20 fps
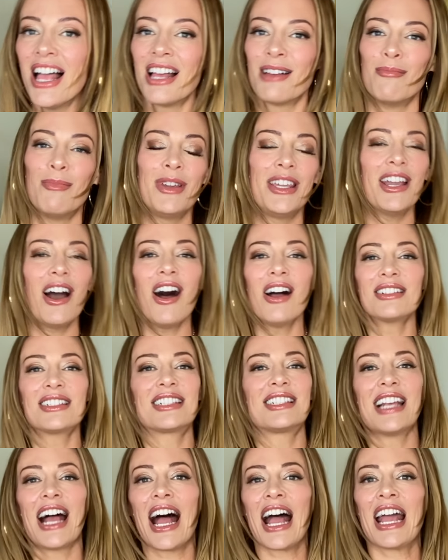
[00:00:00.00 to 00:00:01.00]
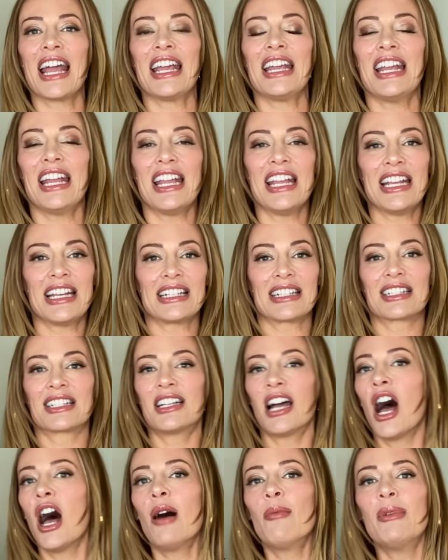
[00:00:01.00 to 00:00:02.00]
Beyonce is
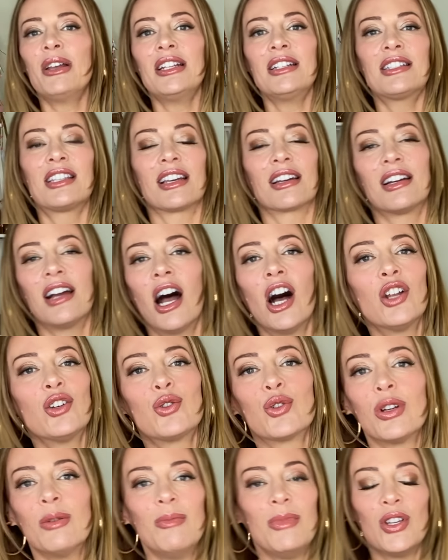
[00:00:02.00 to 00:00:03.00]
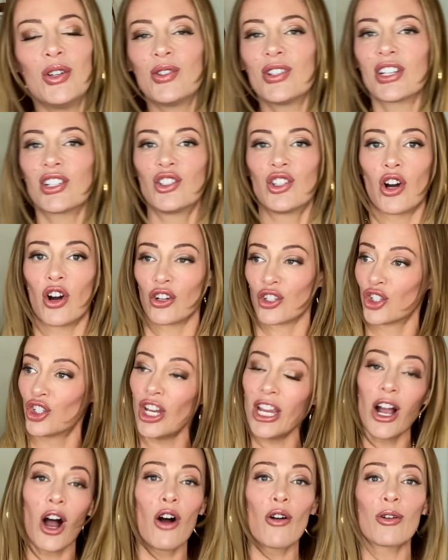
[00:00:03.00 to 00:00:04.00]
coming to country music charts.
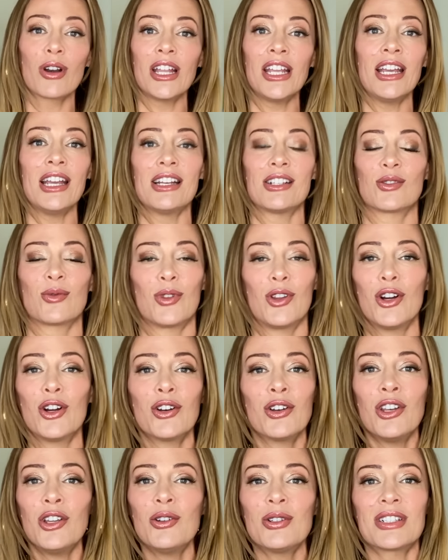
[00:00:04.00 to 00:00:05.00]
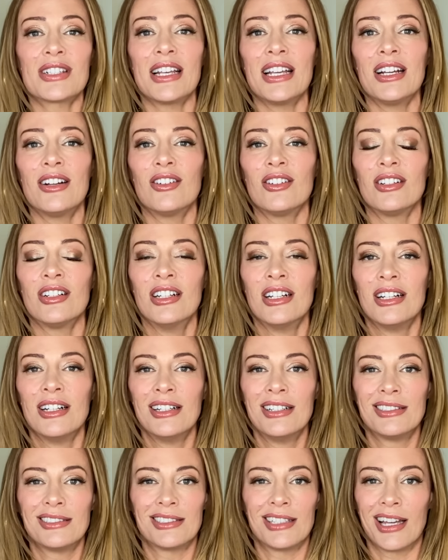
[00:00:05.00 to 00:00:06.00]
She already is with her new single,
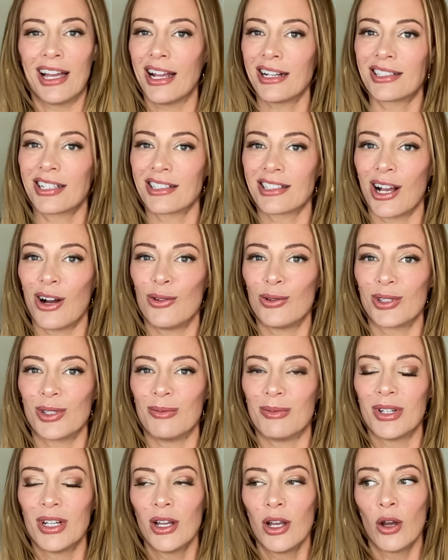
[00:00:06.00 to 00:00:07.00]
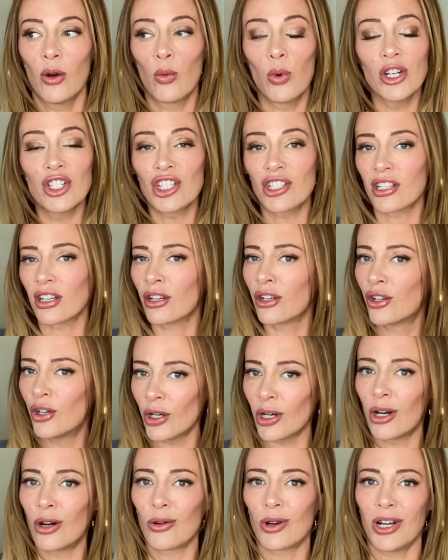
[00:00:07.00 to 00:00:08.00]
Texas Hold'em, which is a
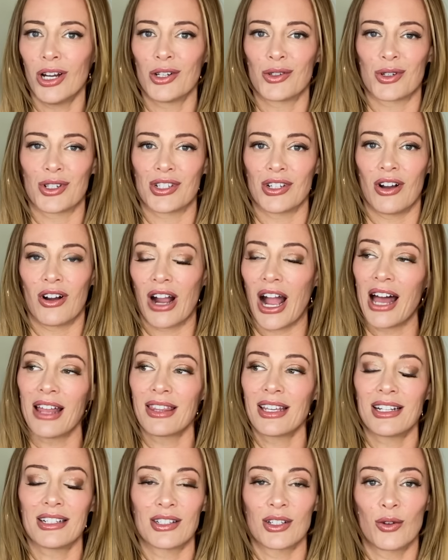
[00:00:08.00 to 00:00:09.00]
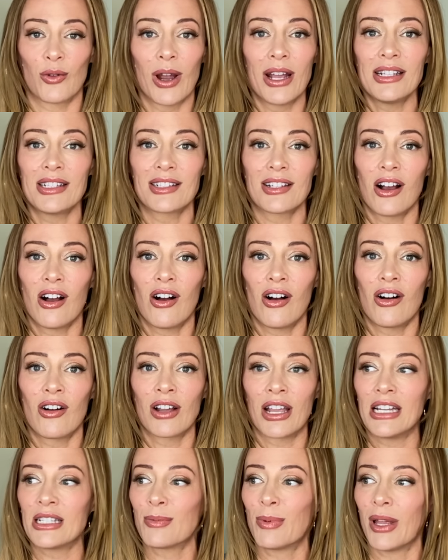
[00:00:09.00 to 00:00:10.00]
good old country song. I think it's a great
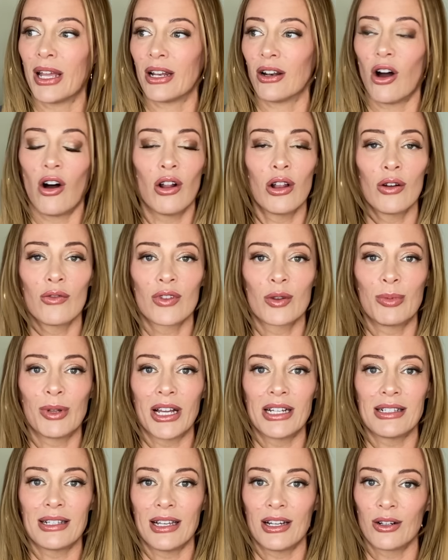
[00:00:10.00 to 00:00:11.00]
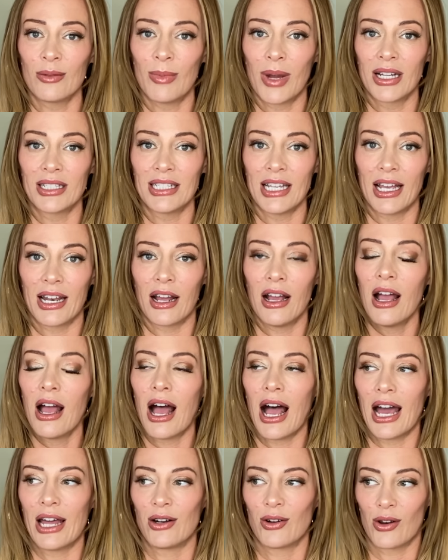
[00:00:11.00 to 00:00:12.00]
song. It's playing all over the place here in Montana.
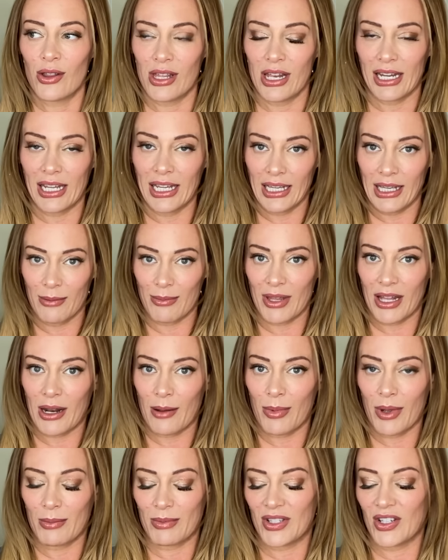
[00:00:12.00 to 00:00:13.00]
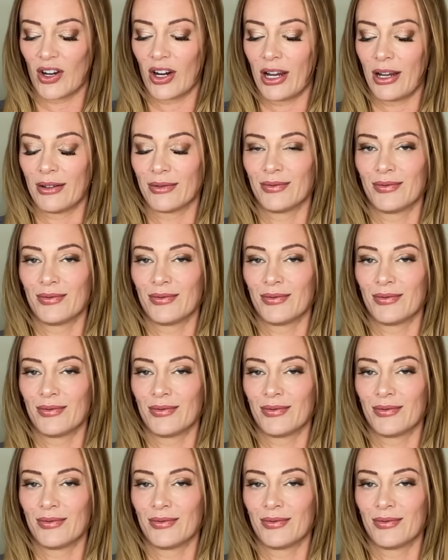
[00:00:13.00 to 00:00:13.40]
I don't know that I can keep that up. I'm sorry.